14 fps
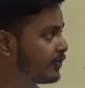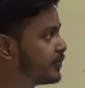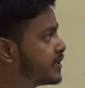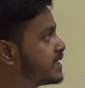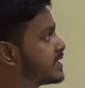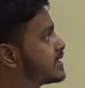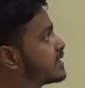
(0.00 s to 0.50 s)

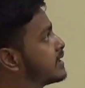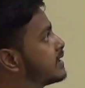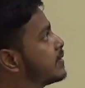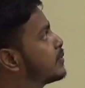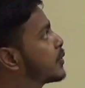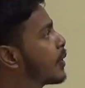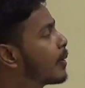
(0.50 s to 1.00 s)
this
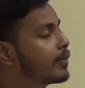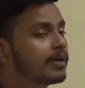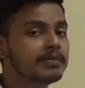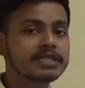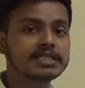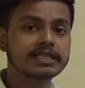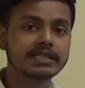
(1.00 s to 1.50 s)
problem
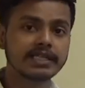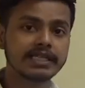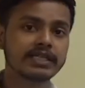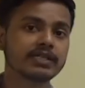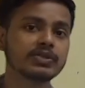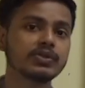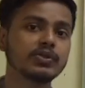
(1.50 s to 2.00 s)
is
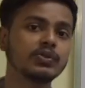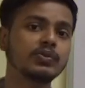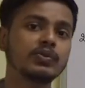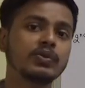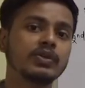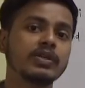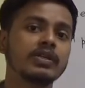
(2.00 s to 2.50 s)
clear to you.